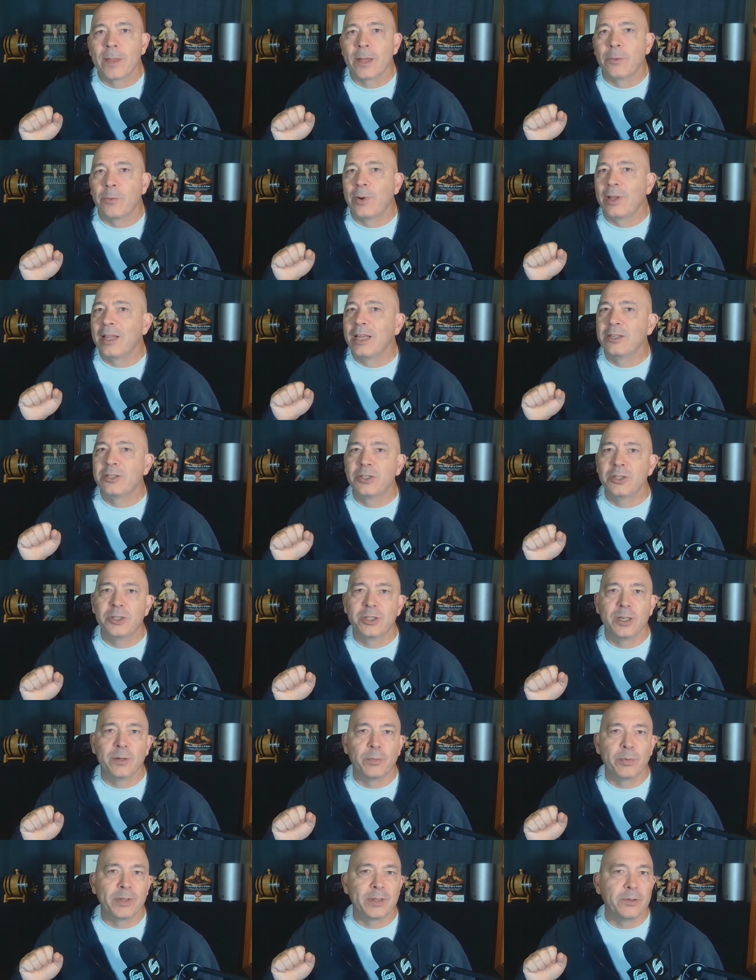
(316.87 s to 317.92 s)

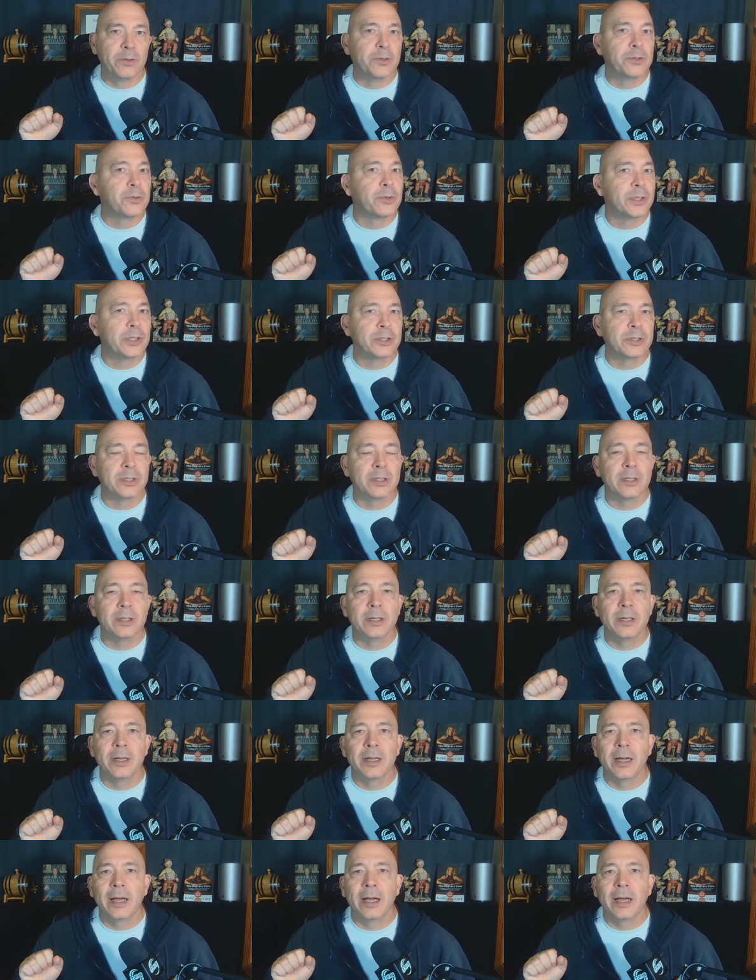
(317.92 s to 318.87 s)
relationship with nutrition,